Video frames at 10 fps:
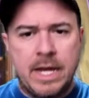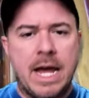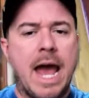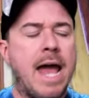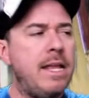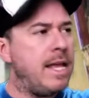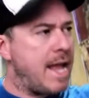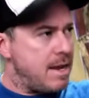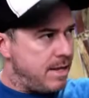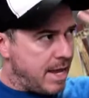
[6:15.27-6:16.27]
at
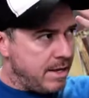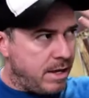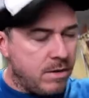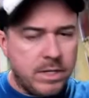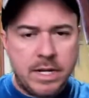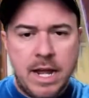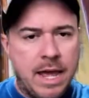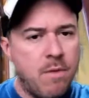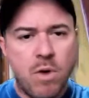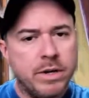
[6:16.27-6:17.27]
Youngin,
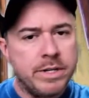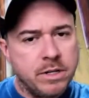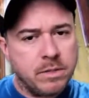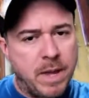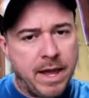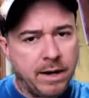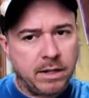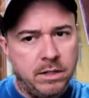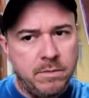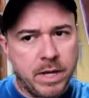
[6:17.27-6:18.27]
he wanted to just be out of
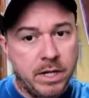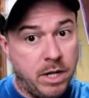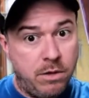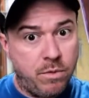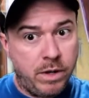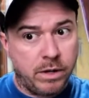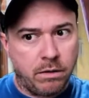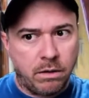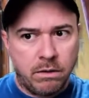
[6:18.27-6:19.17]
Columbia, and who wouldn't?